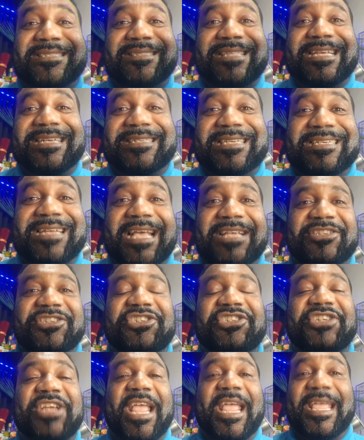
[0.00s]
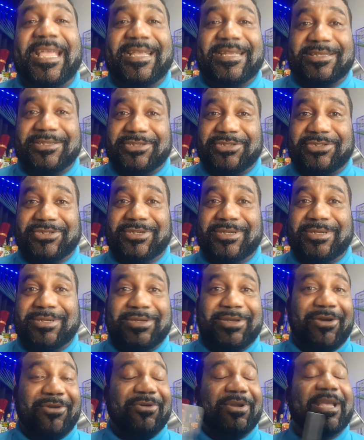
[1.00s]
LinkedIn has changed,
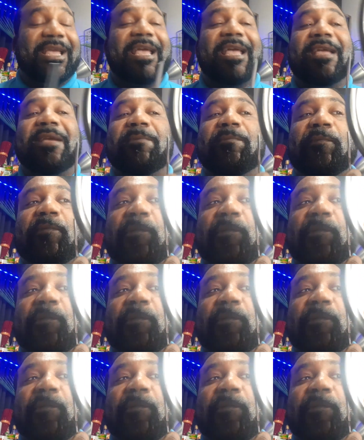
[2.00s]
okay?